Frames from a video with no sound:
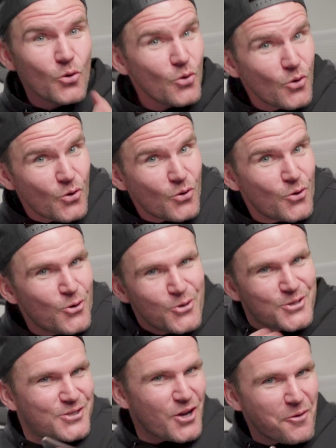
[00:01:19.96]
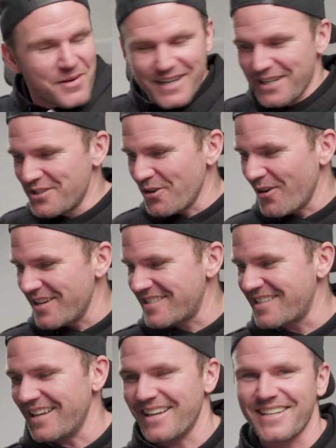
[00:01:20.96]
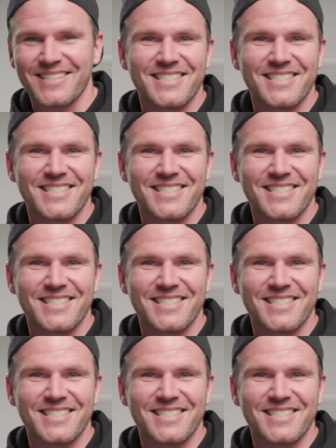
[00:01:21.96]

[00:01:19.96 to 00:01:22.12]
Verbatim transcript: Ooh, so many choices.